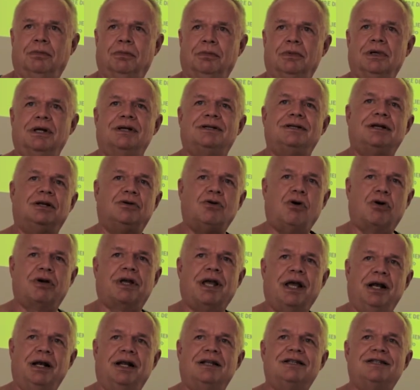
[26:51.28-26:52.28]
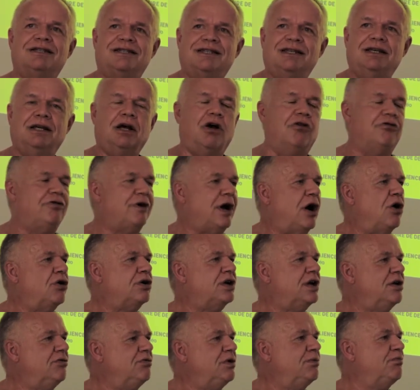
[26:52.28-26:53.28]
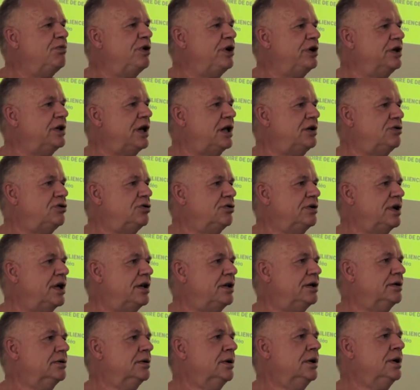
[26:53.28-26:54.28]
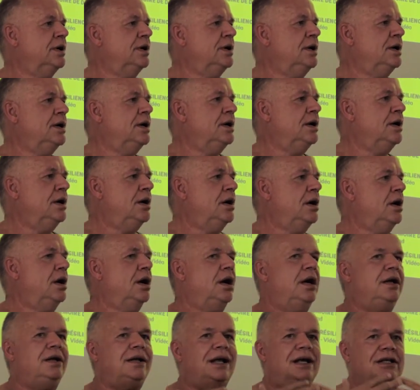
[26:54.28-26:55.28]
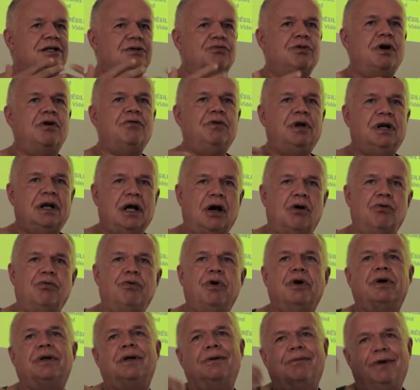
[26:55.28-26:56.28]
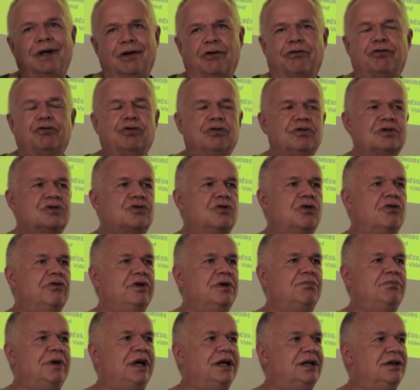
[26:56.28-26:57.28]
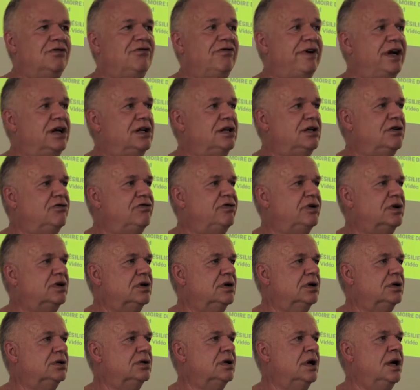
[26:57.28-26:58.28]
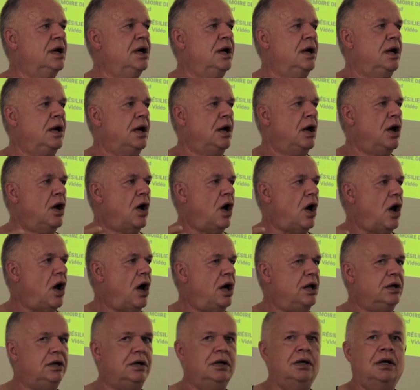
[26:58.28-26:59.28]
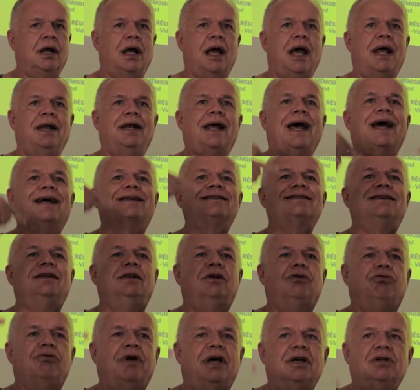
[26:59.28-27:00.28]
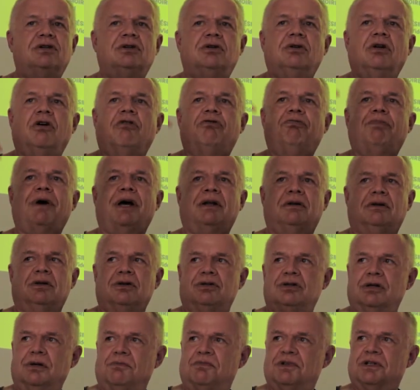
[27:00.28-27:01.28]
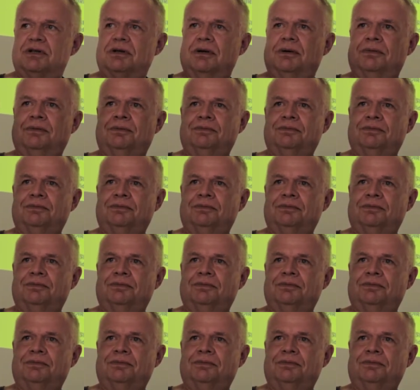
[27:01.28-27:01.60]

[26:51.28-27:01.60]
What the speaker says: And I said, okay, let's see of how can we bring that together. And that's where we're now working, and of course COVID made it very difficult, on an acceleration of partnerships.